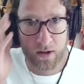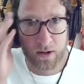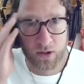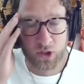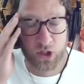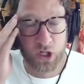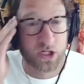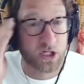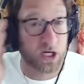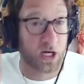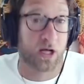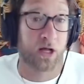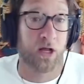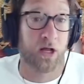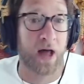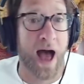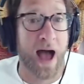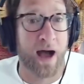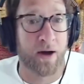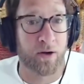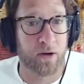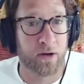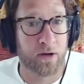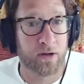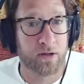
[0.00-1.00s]
She's a
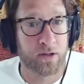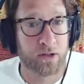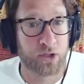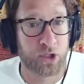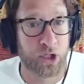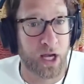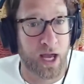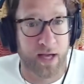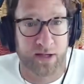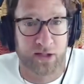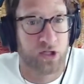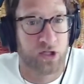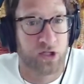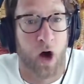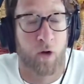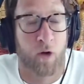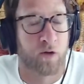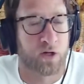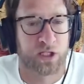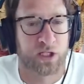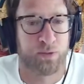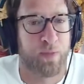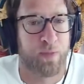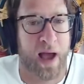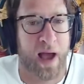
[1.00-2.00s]
clown. She has no
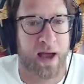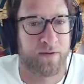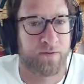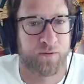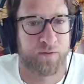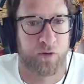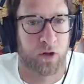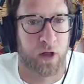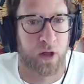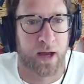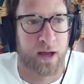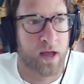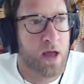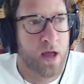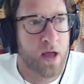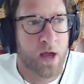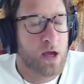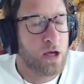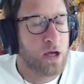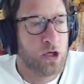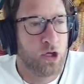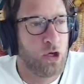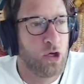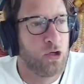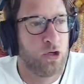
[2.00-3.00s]
respect for like
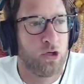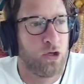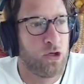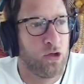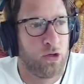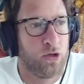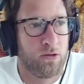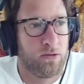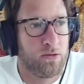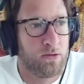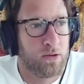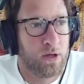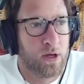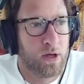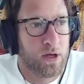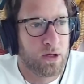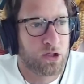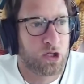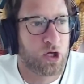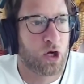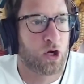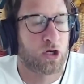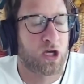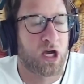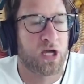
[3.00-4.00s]
you, you
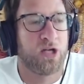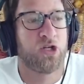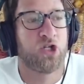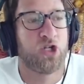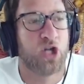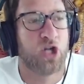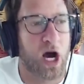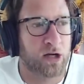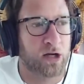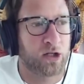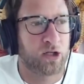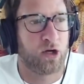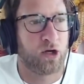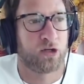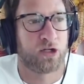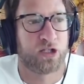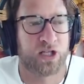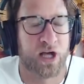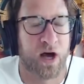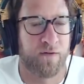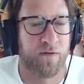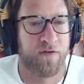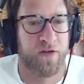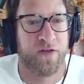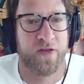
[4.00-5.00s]
to conduct
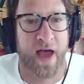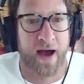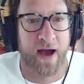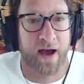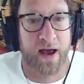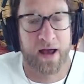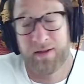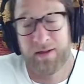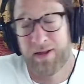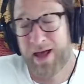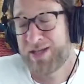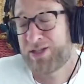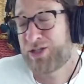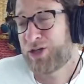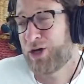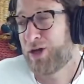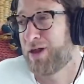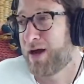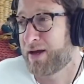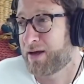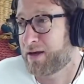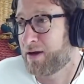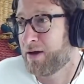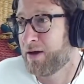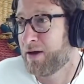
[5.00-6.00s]
yourself in that unless you're
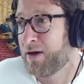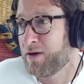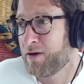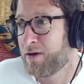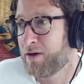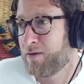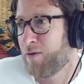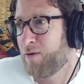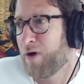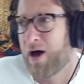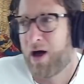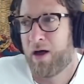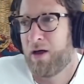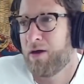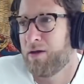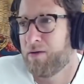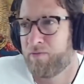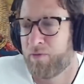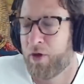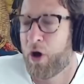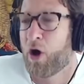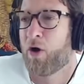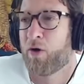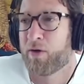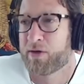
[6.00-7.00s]
like, well,
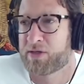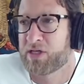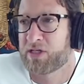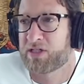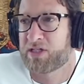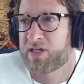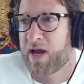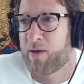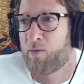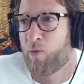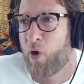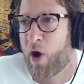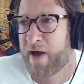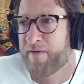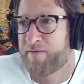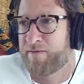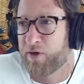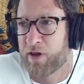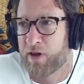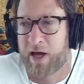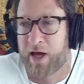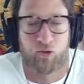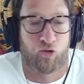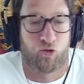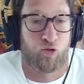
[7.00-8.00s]
no, it's the same way. If
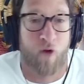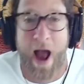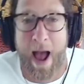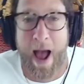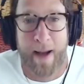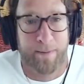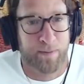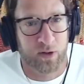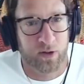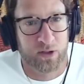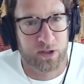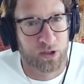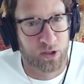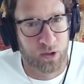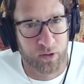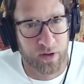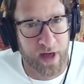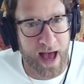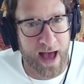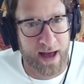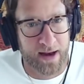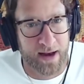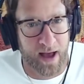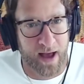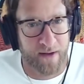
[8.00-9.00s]
you're like rappers do
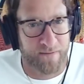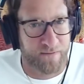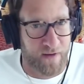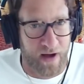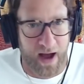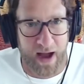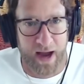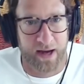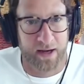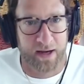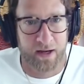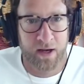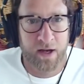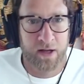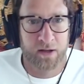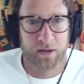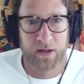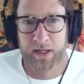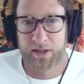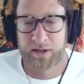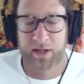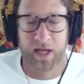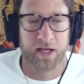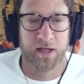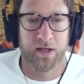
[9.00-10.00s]
that, I find
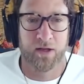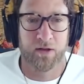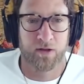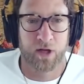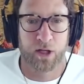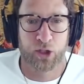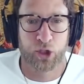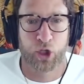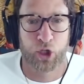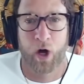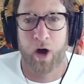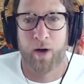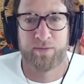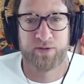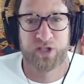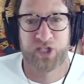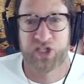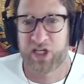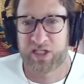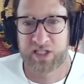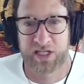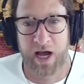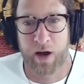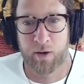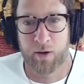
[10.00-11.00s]
like they, they show up
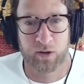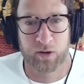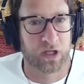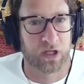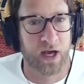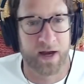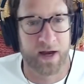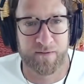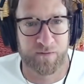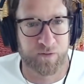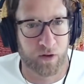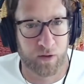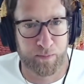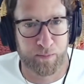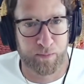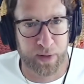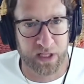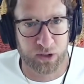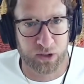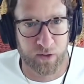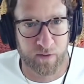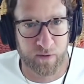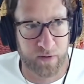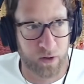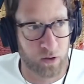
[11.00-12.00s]
six hours late for the
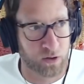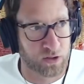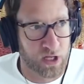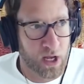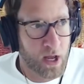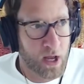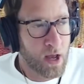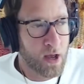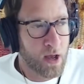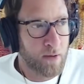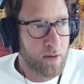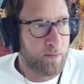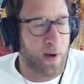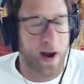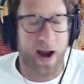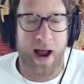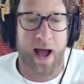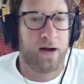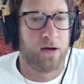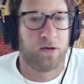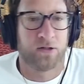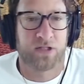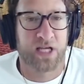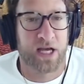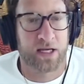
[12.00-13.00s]
pizza yeah, reviews, yeah, yeah. but
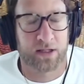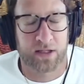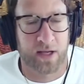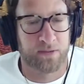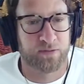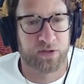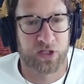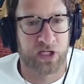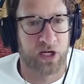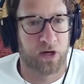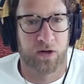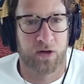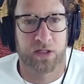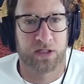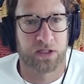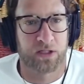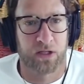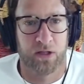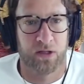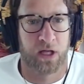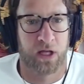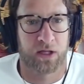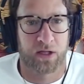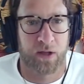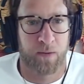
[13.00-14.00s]
I don't take them
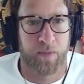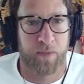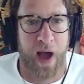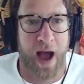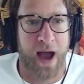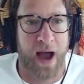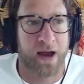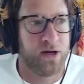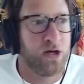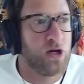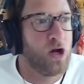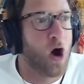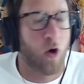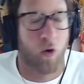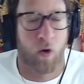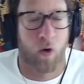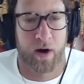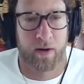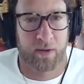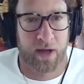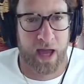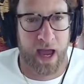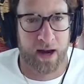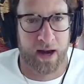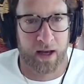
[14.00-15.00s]
seriously. And like, the, I know
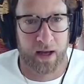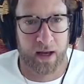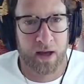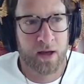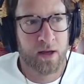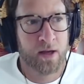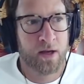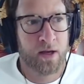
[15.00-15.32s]
what I'm getting.